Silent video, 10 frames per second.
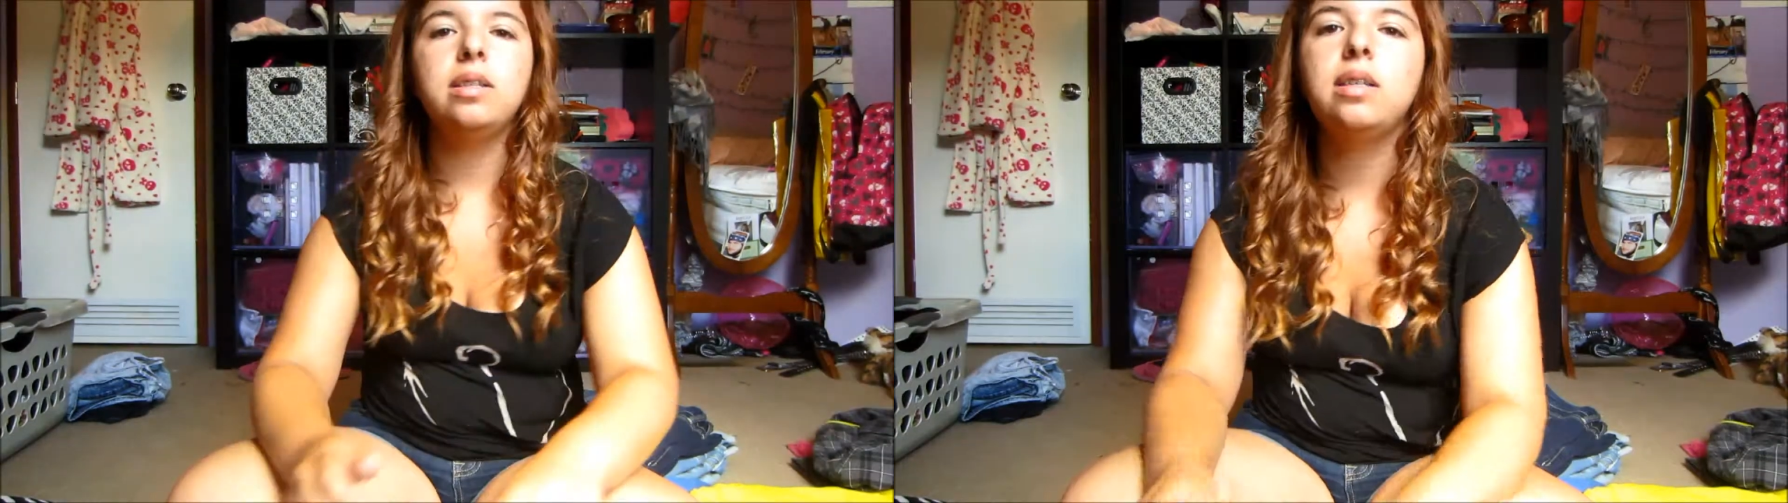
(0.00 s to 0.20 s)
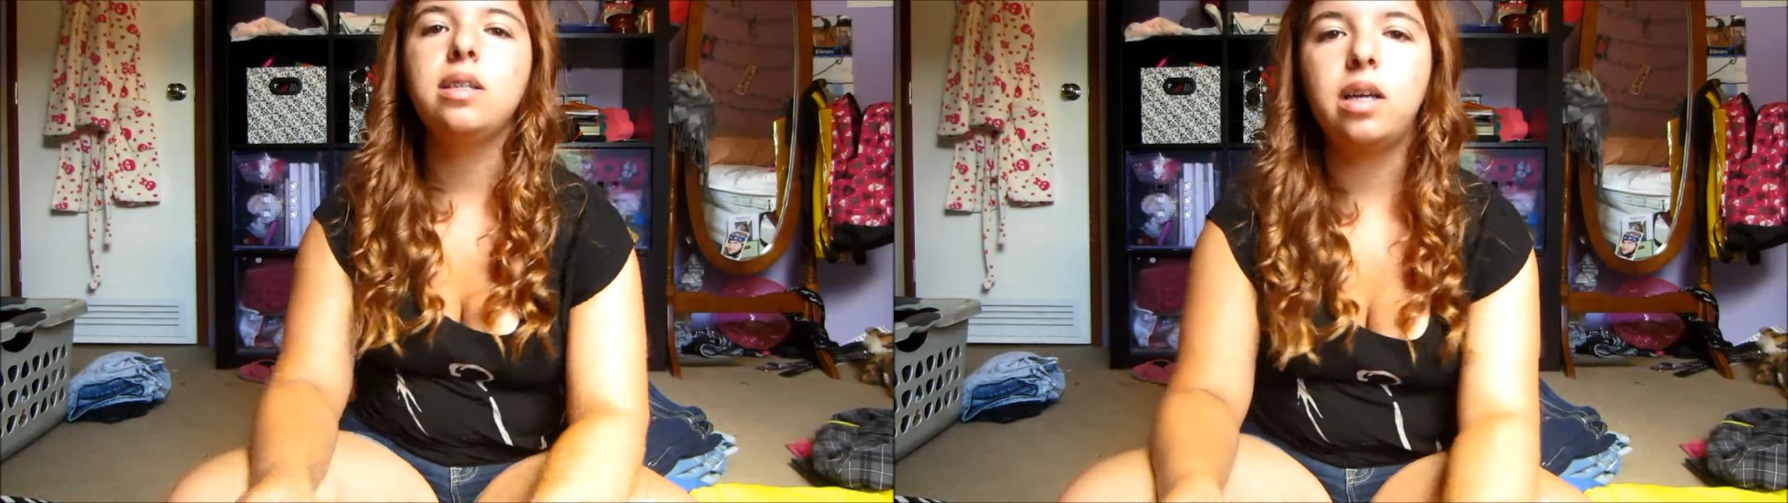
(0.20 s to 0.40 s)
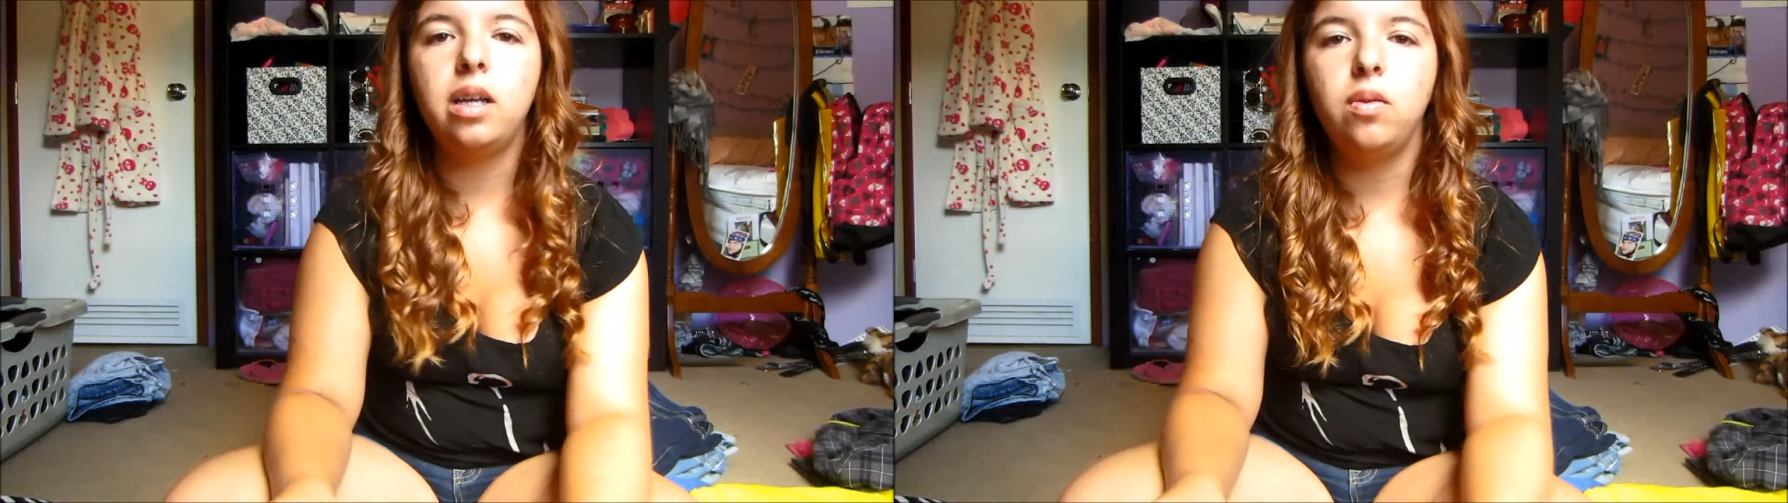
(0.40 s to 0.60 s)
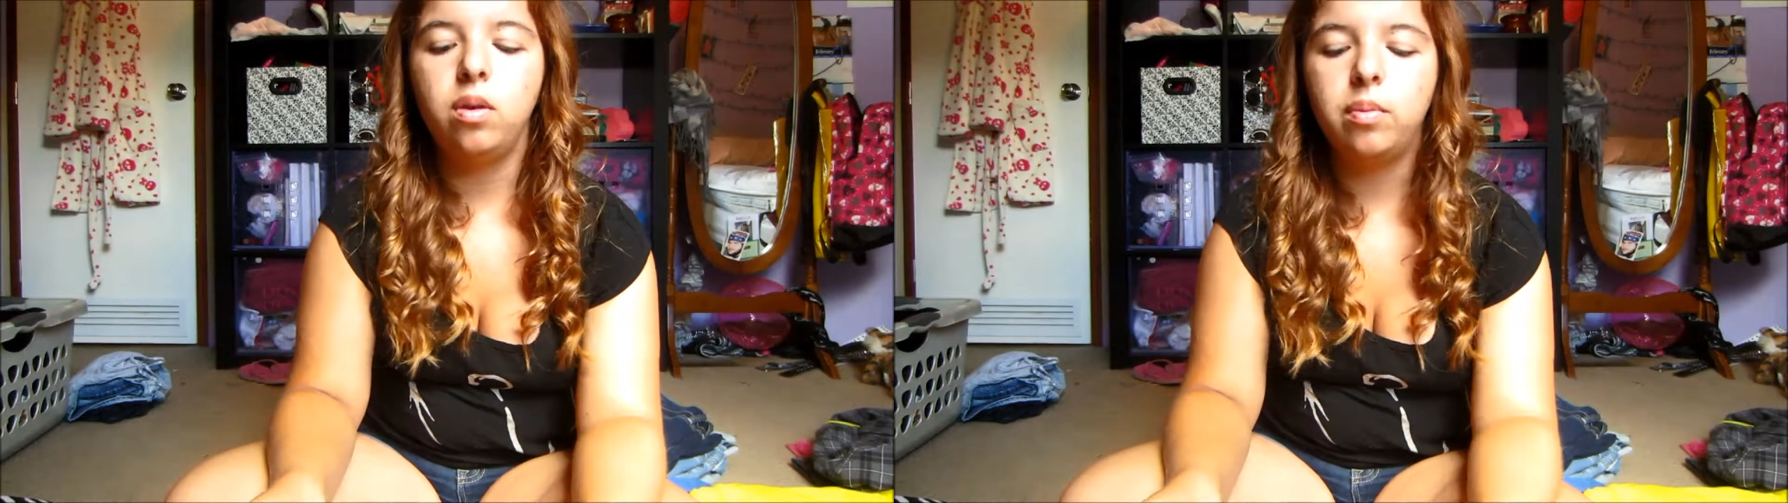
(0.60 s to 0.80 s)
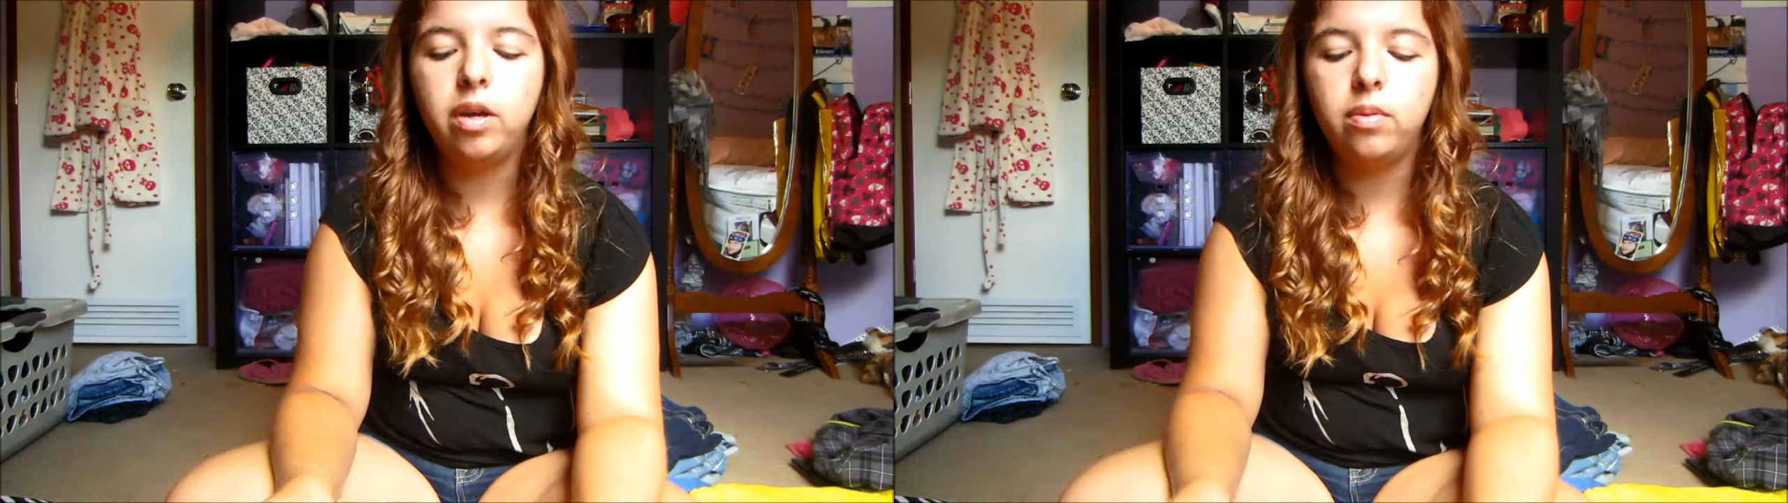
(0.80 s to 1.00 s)
things I got at
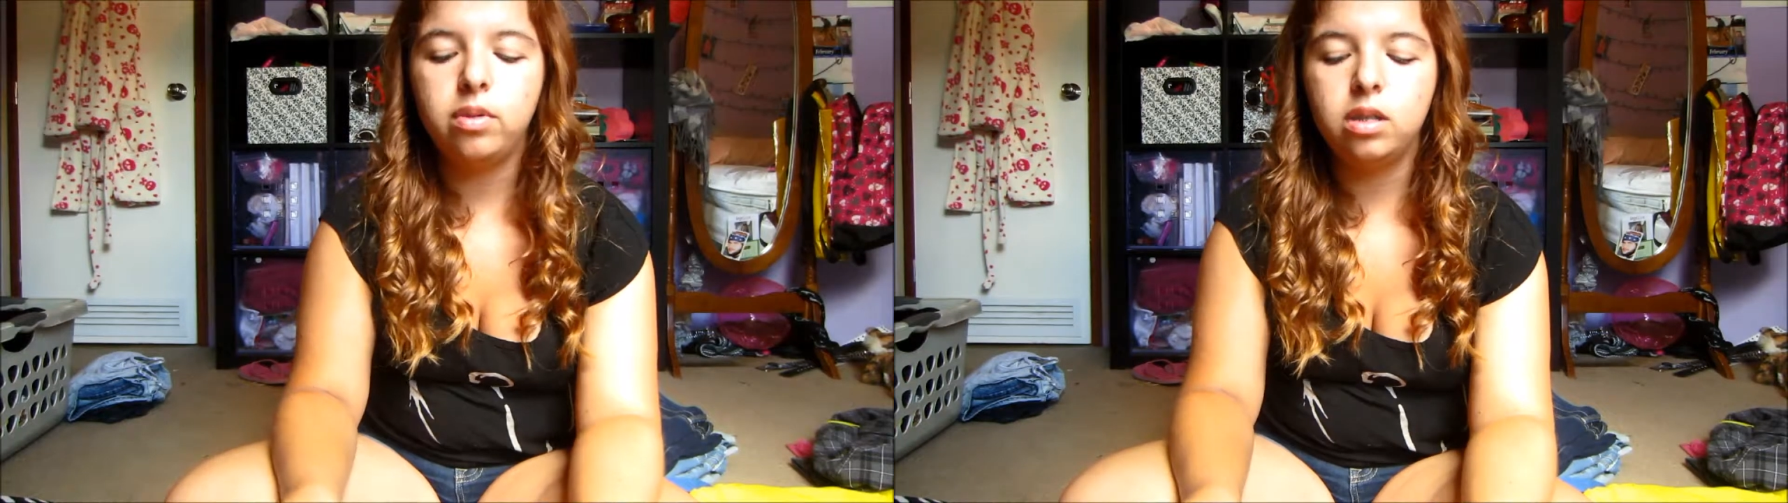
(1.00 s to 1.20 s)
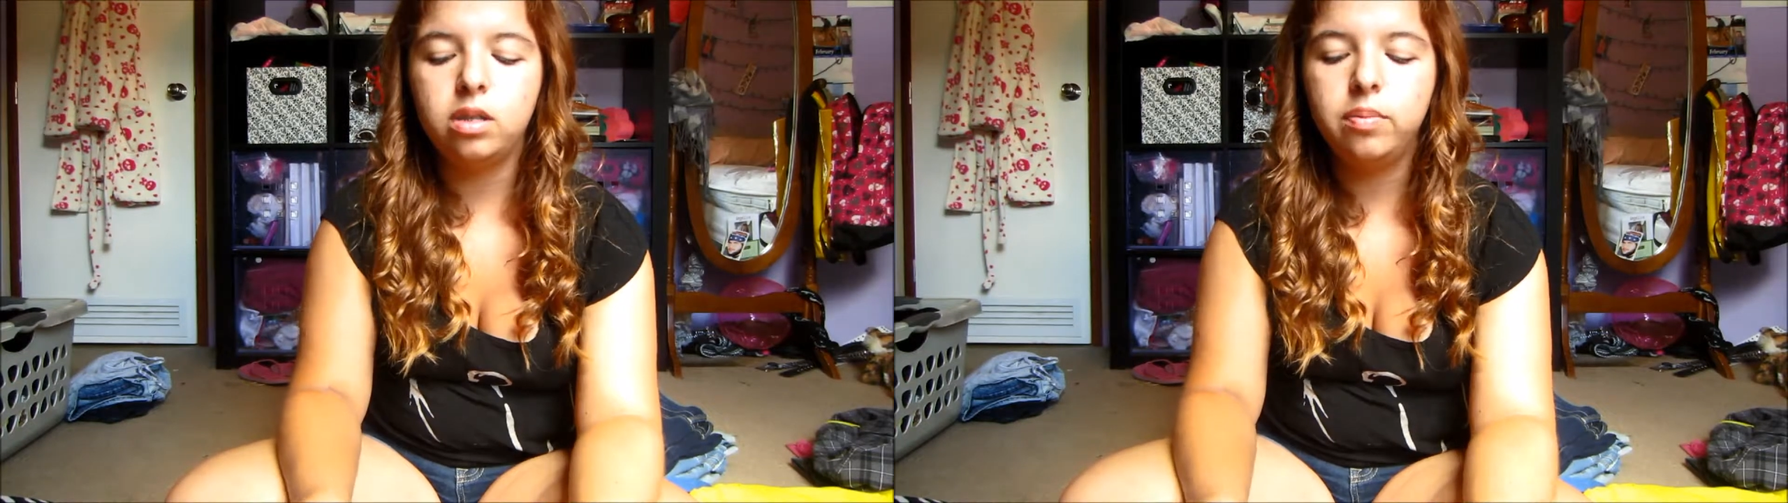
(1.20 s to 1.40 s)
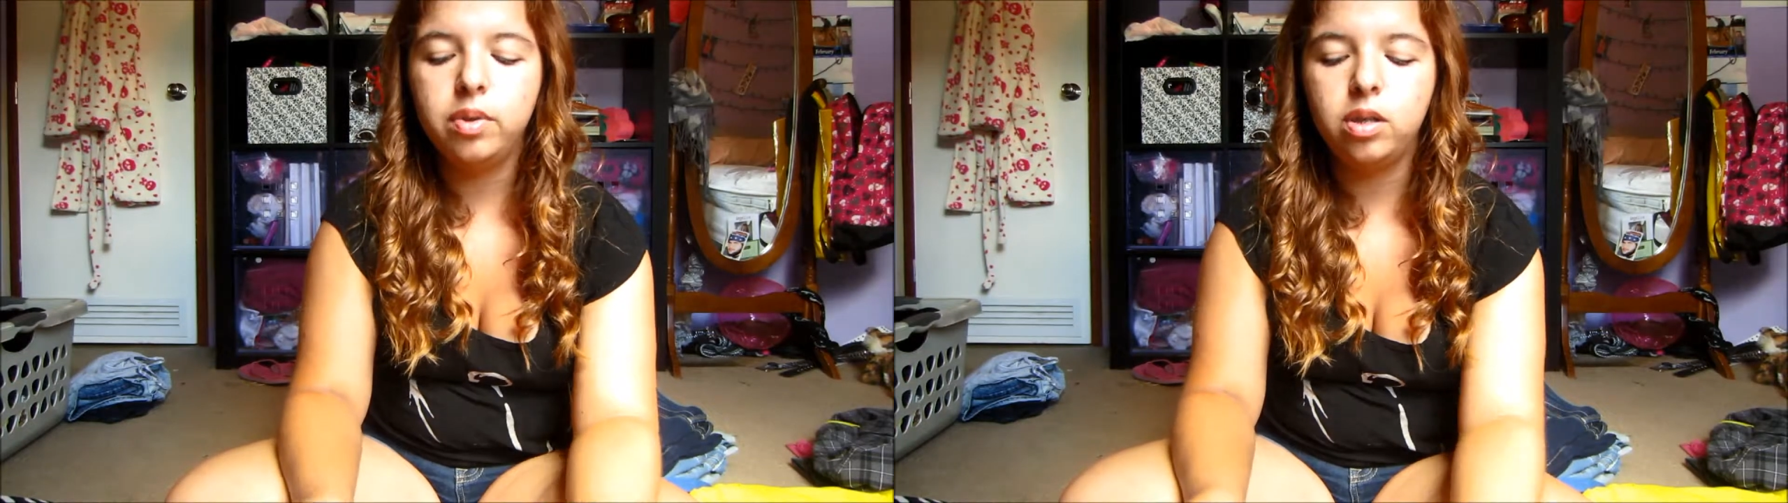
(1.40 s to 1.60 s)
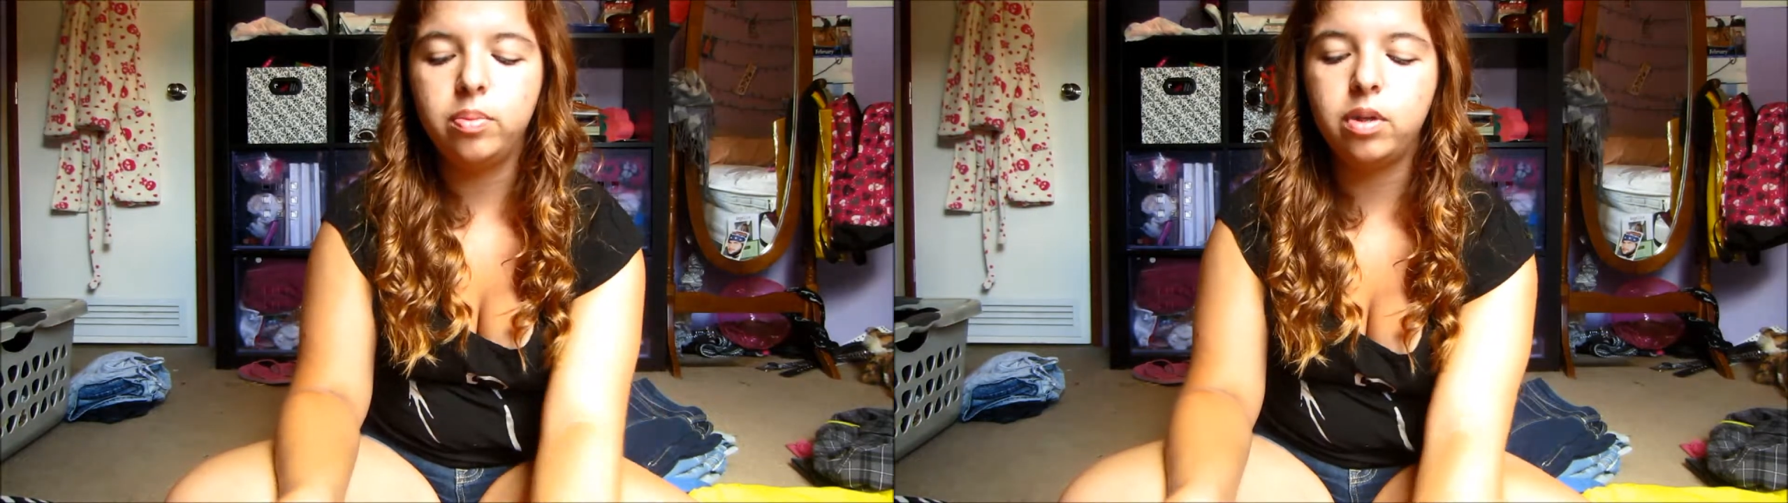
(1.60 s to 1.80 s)
Walmart were just some beauty